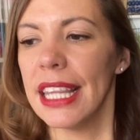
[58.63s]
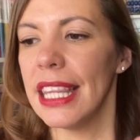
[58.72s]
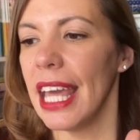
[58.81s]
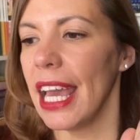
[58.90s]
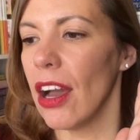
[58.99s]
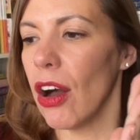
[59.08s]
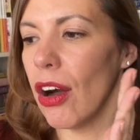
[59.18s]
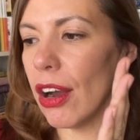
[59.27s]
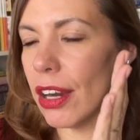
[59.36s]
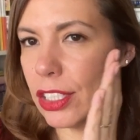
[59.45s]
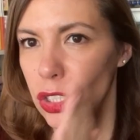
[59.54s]
They
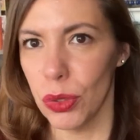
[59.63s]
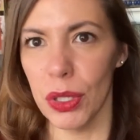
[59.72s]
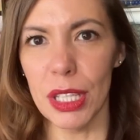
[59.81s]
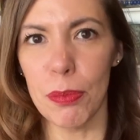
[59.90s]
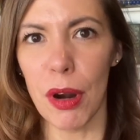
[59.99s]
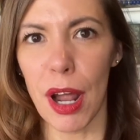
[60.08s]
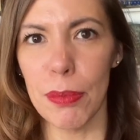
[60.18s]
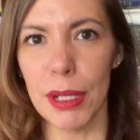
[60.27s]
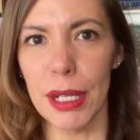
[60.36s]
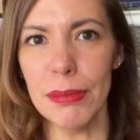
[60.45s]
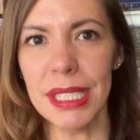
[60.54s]
are doing the
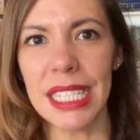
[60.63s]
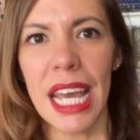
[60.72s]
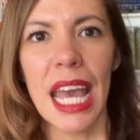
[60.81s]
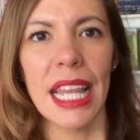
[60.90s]
problems.